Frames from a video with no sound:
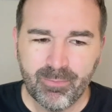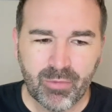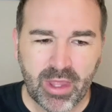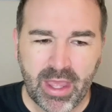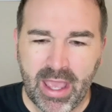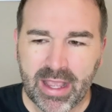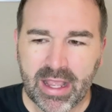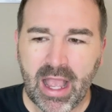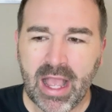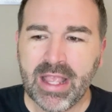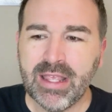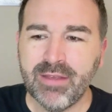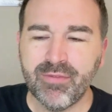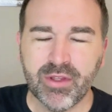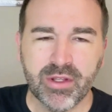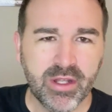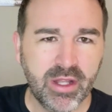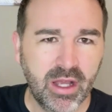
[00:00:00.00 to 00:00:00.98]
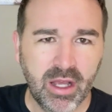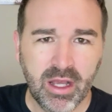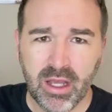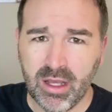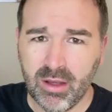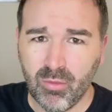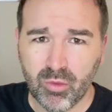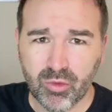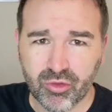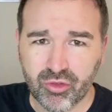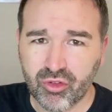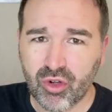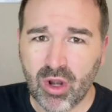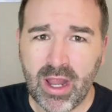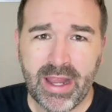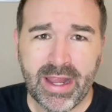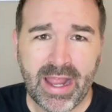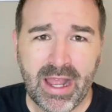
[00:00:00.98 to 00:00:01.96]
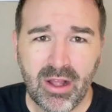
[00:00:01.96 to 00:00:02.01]
heck, I even was
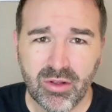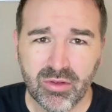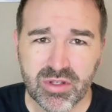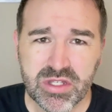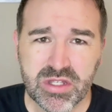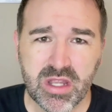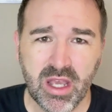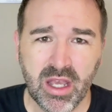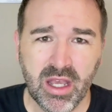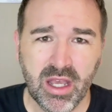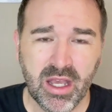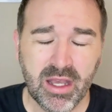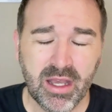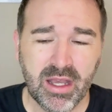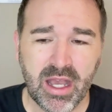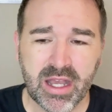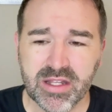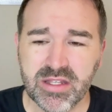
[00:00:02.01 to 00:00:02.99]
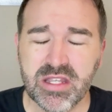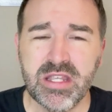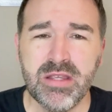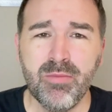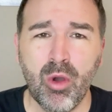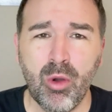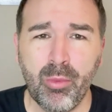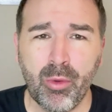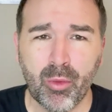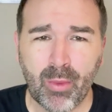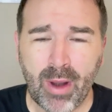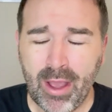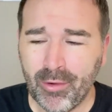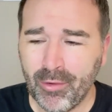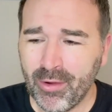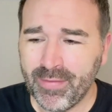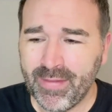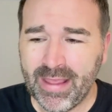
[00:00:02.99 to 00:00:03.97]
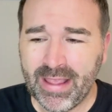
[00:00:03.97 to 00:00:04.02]
trying out a T-Mobile
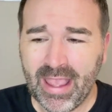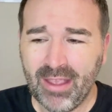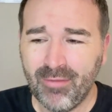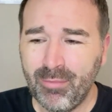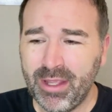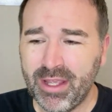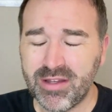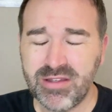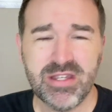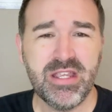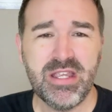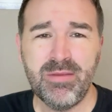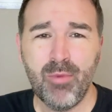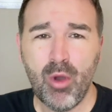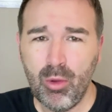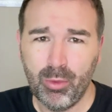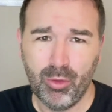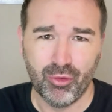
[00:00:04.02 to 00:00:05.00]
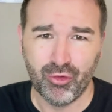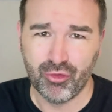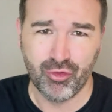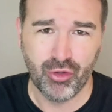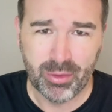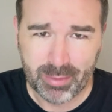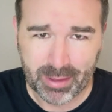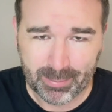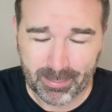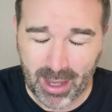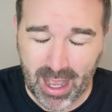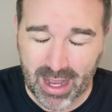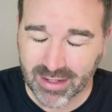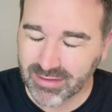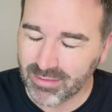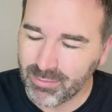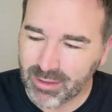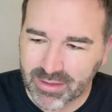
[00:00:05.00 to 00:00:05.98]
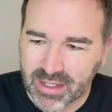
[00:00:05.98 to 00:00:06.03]
router, and they gave me a T-Mobile streaming
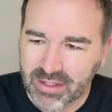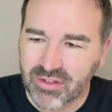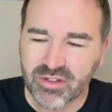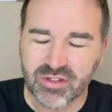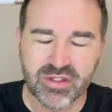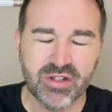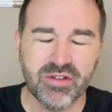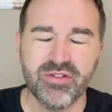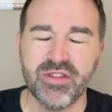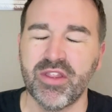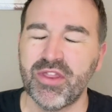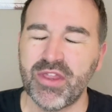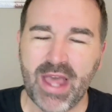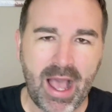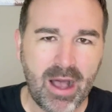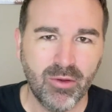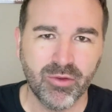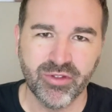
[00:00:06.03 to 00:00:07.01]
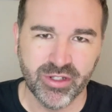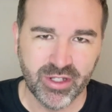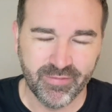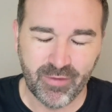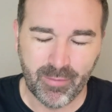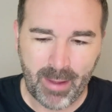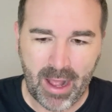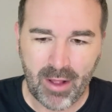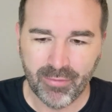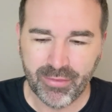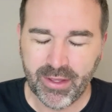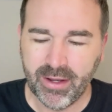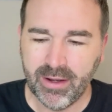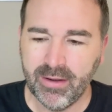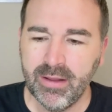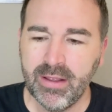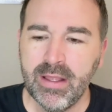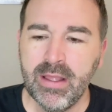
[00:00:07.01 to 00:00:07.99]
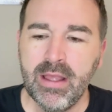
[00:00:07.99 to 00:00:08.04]
box. I mean, there's 1,000 of them out
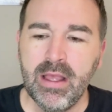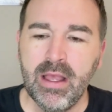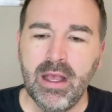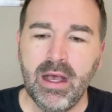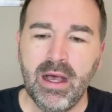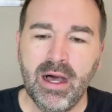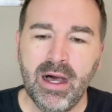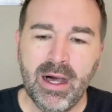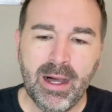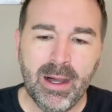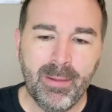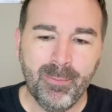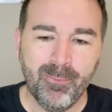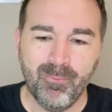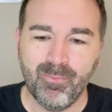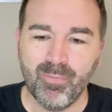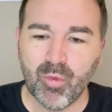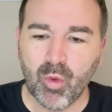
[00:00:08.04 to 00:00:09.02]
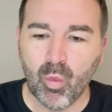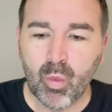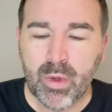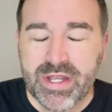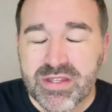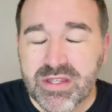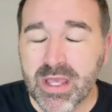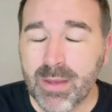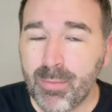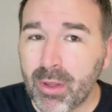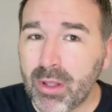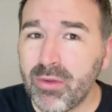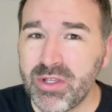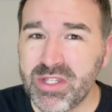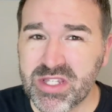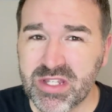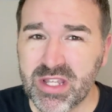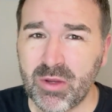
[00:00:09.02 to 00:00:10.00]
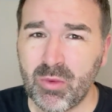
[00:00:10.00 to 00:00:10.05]
there. We typically
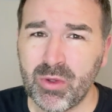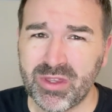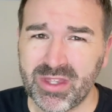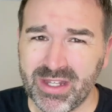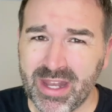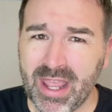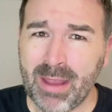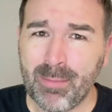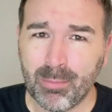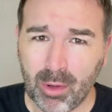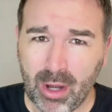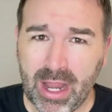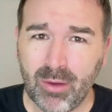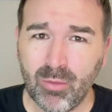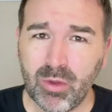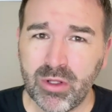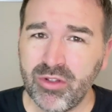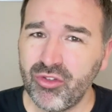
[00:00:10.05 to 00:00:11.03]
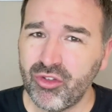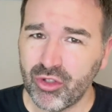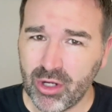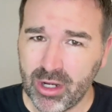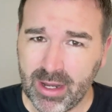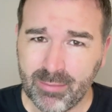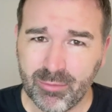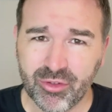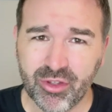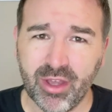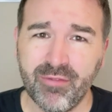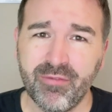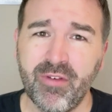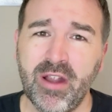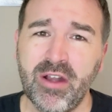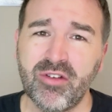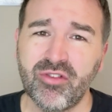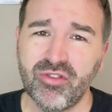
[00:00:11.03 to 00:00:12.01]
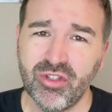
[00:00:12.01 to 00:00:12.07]
stick with the name brand ones, your Amazon
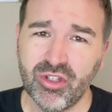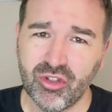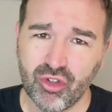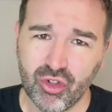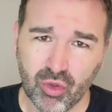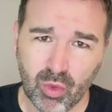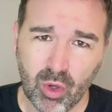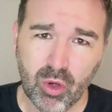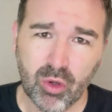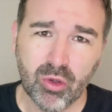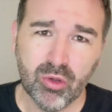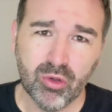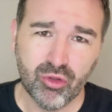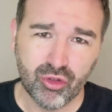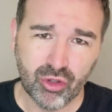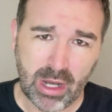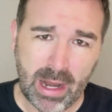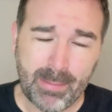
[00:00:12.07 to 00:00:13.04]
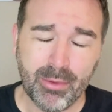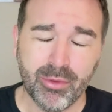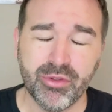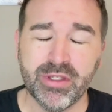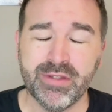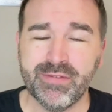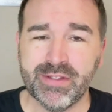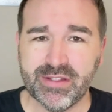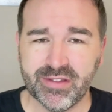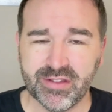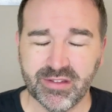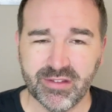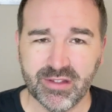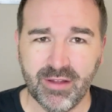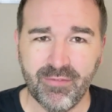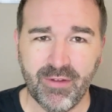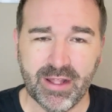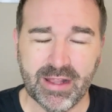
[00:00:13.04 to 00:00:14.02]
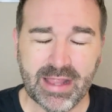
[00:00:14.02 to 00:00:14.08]
Fire Sticks, your Roku's, your Apple TVs, and
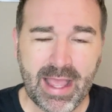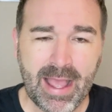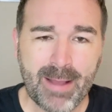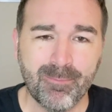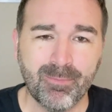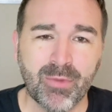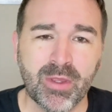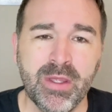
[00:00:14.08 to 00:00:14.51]
stuff like that.